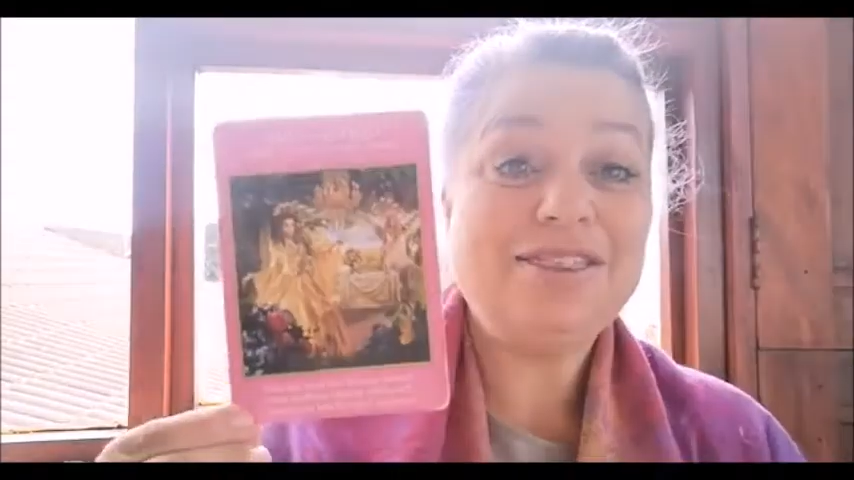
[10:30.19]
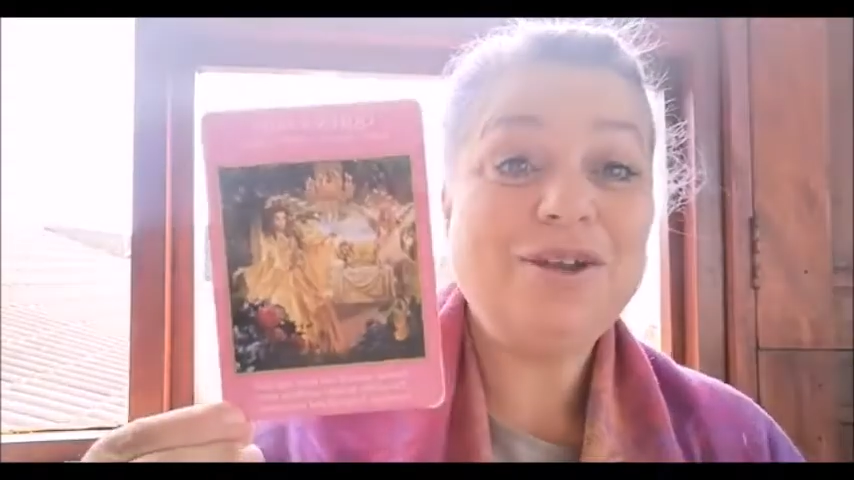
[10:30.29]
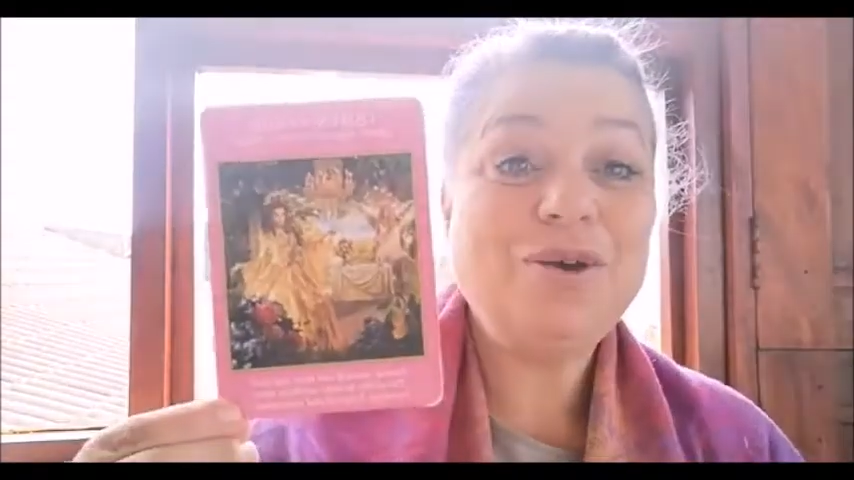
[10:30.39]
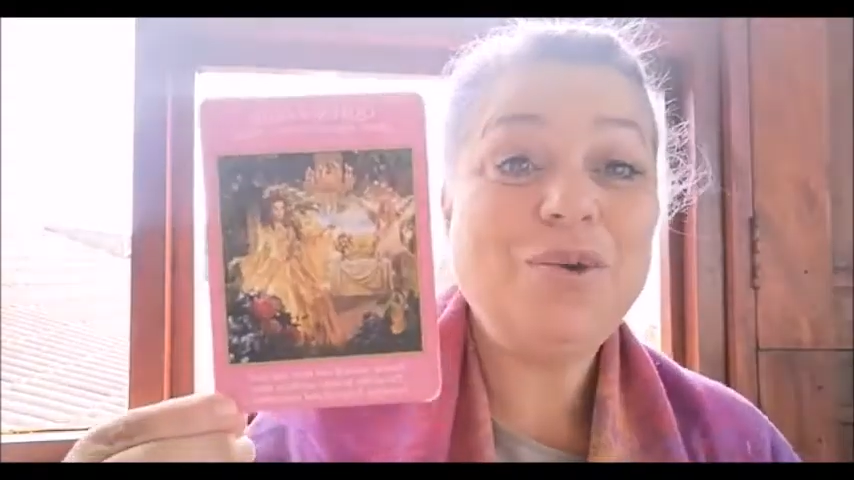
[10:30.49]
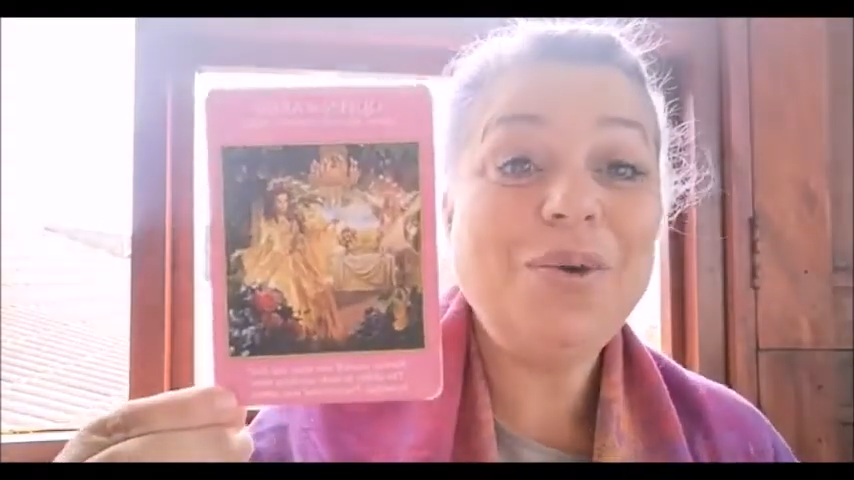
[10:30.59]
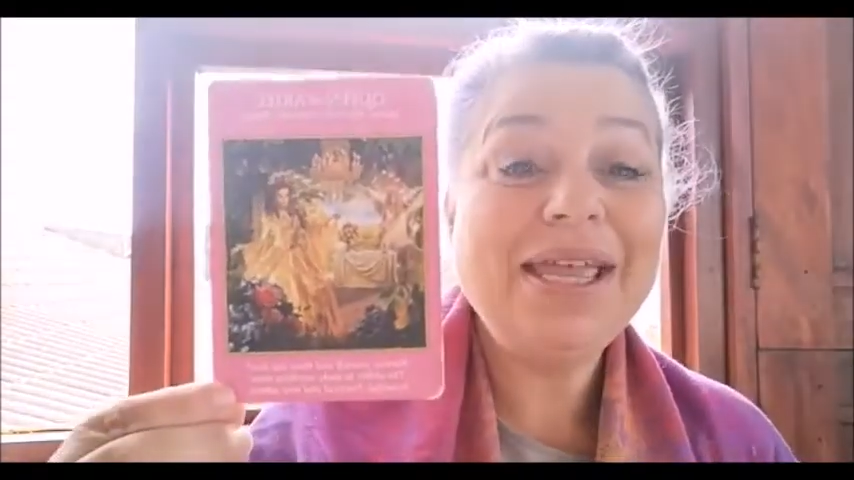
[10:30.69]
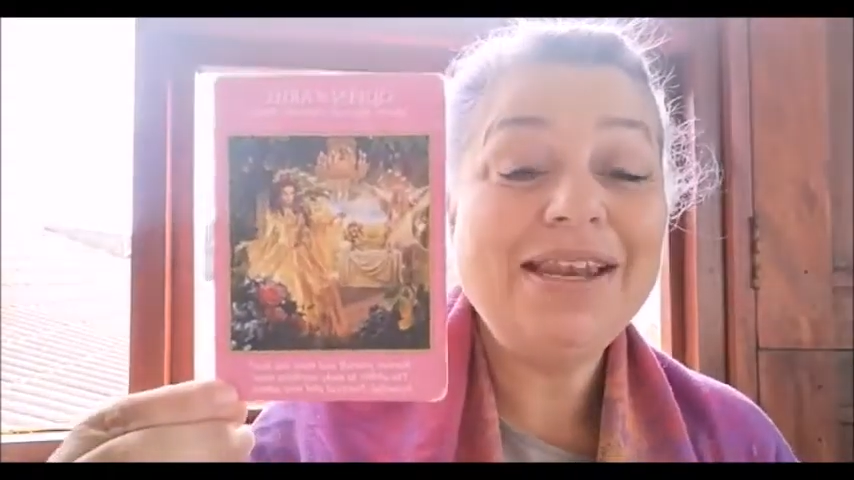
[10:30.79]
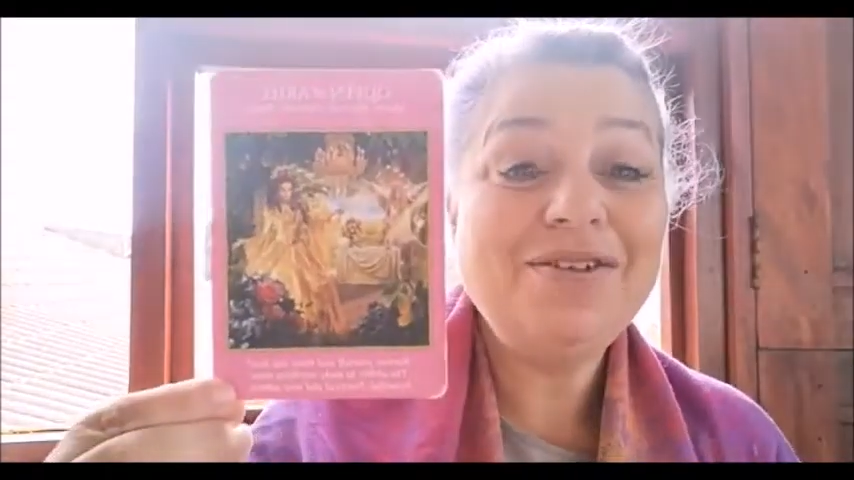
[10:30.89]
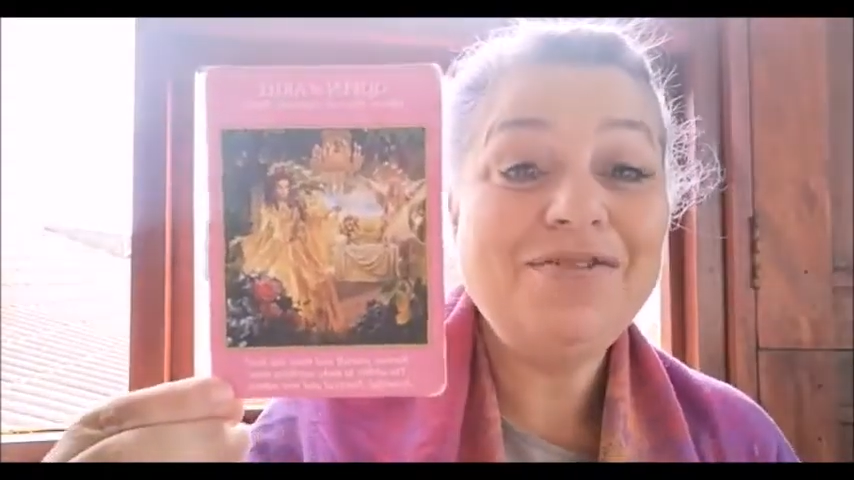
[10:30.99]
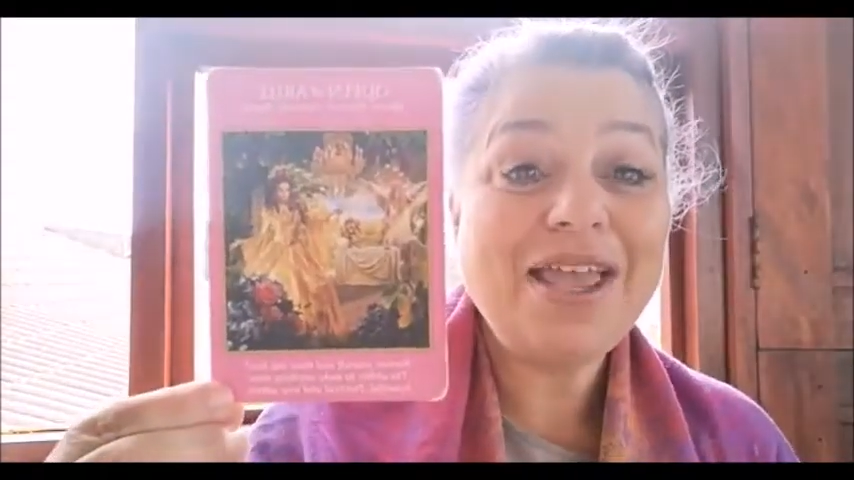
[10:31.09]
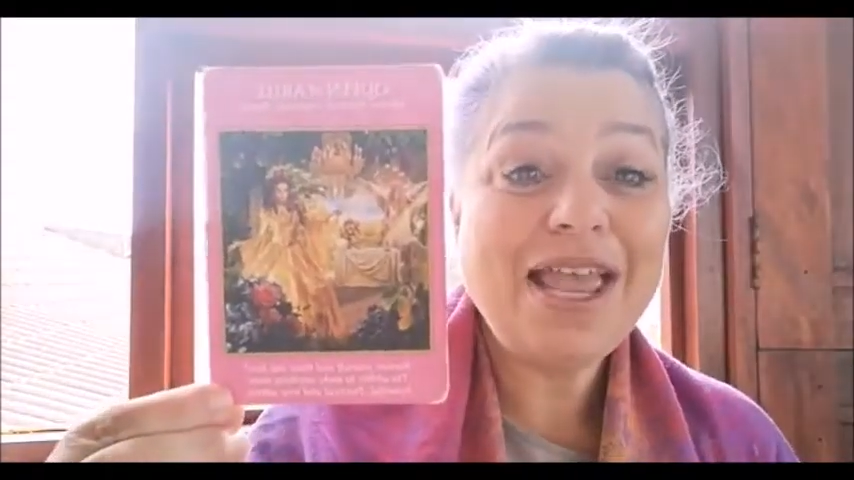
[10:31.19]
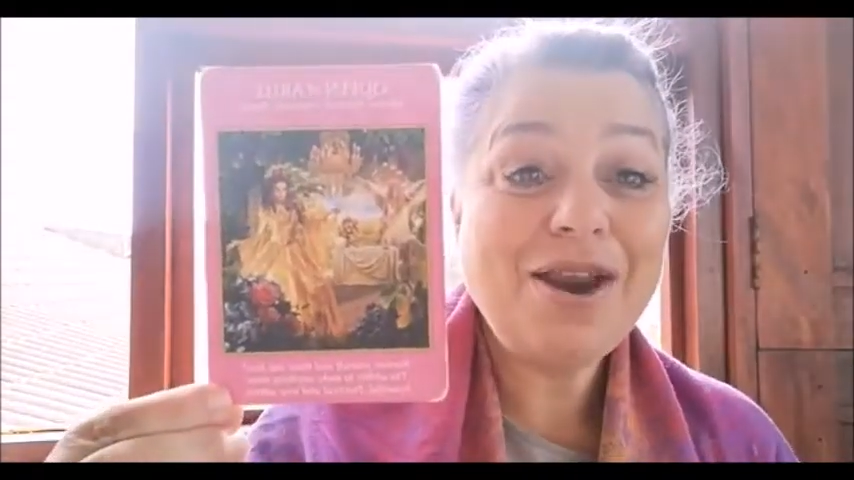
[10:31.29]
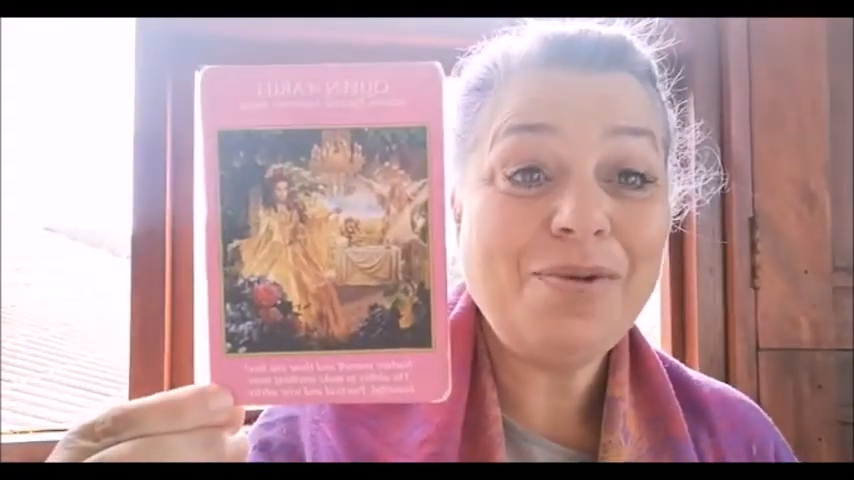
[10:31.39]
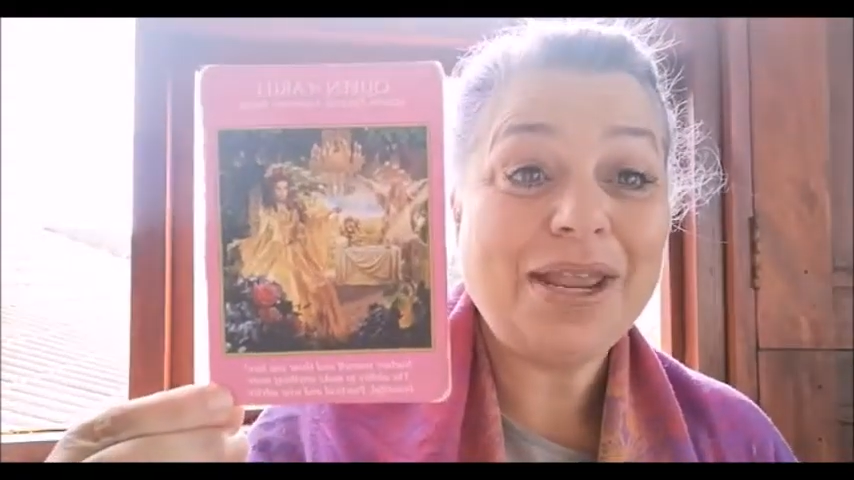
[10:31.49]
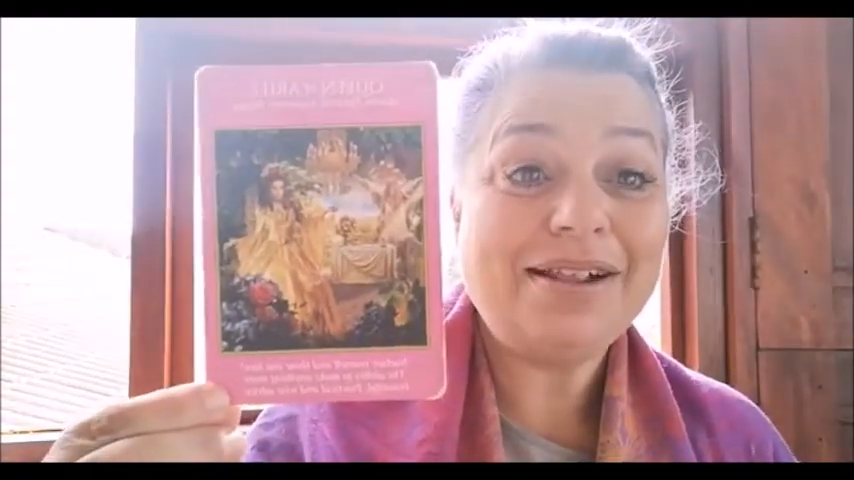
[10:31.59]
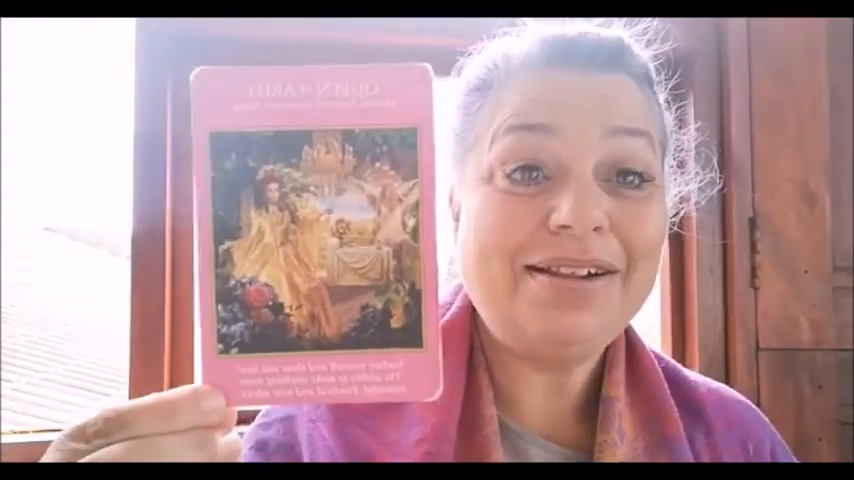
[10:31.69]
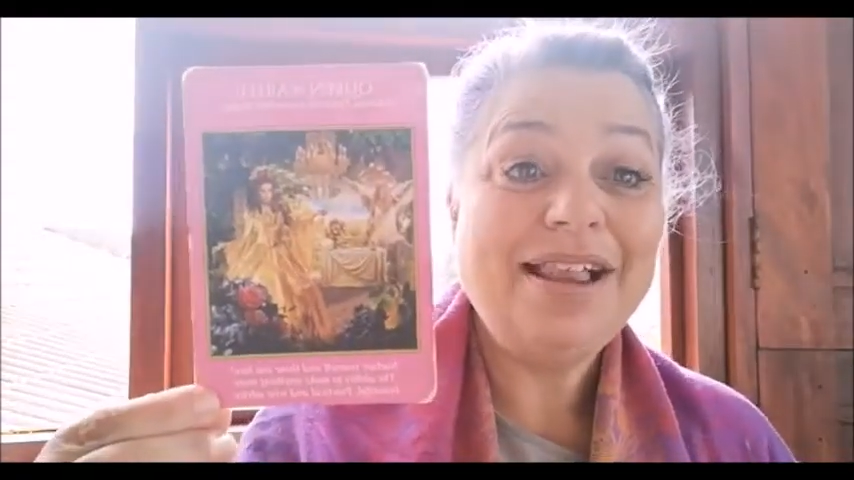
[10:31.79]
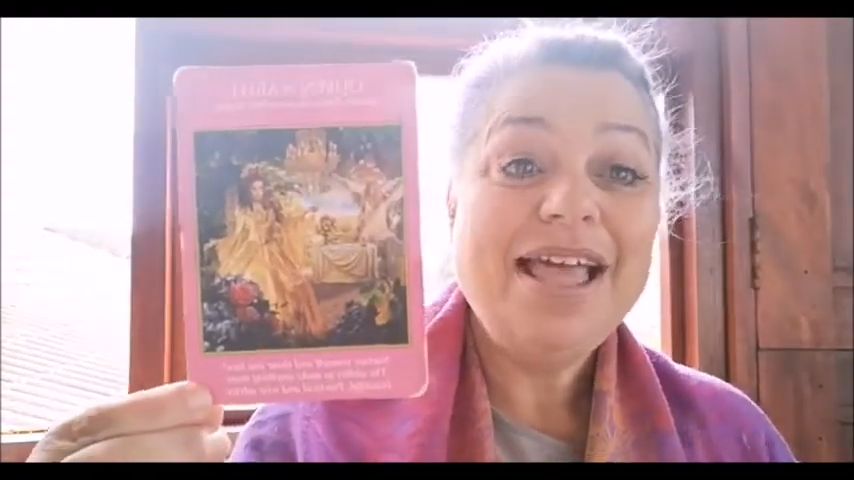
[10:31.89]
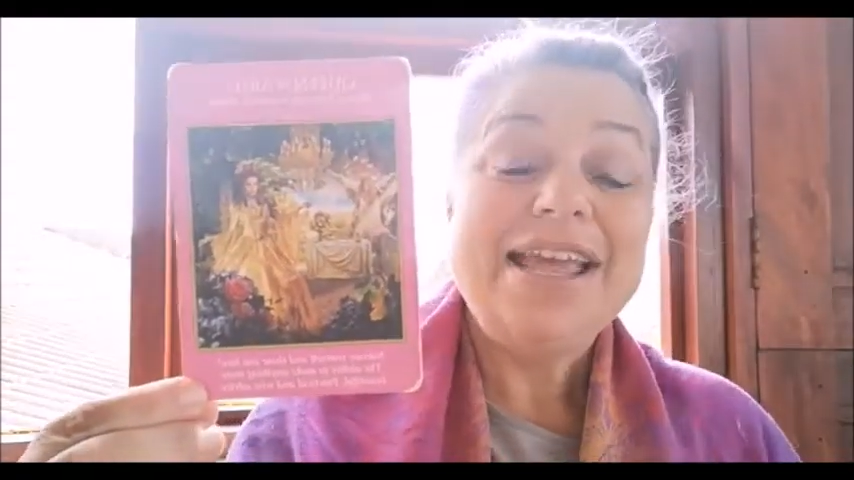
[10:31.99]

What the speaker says: the Queen of Ariel.